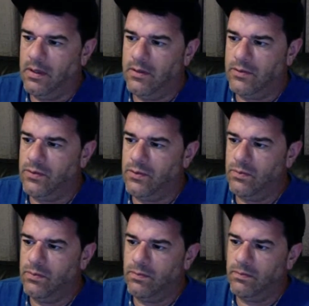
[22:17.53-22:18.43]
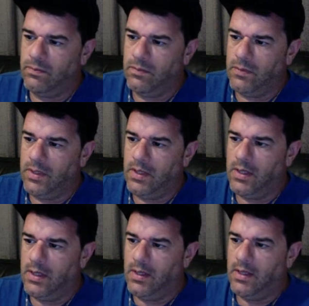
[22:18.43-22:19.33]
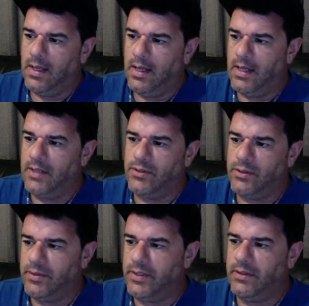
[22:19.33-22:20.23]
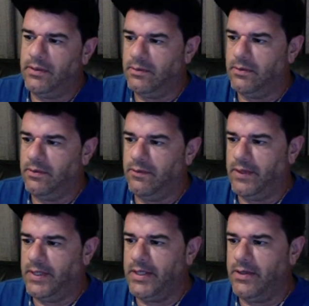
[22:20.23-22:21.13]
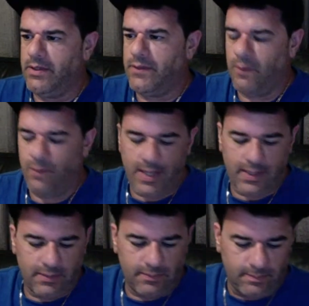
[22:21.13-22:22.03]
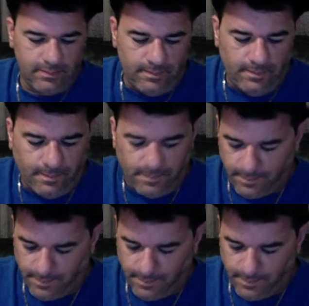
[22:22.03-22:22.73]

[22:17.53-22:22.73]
2, and 3 for Leos for work. This